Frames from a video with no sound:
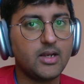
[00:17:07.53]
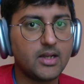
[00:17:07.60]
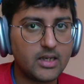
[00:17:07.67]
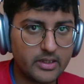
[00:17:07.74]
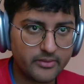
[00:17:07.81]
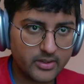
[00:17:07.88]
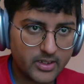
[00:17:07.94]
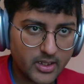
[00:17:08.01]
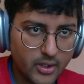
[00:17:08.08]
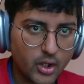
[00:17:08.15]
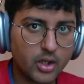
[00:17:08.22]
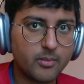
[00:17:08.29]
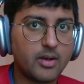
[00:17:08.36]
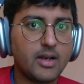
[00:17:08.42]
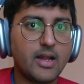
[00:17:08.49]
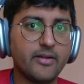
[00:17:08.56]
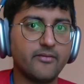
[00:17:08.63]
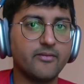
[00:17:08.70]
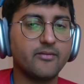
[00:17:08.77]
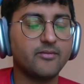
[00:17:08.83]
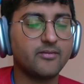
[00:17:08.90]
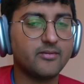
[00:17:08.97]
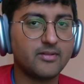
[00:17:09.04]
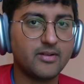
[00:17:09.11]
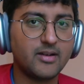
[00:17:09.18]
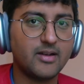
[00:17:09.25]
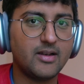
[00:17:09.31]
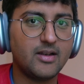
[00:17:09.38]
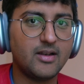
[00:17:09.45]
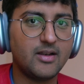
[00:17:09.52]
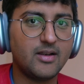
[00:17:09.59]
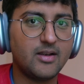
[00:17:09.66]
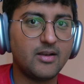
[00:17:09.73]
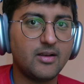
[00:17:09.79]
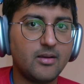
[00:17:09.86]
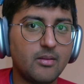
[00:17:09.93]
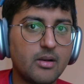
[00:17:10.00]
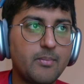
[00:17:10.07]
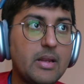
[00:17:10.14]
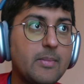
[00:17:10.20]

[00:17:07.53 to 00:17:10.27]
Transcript: Living their normal life but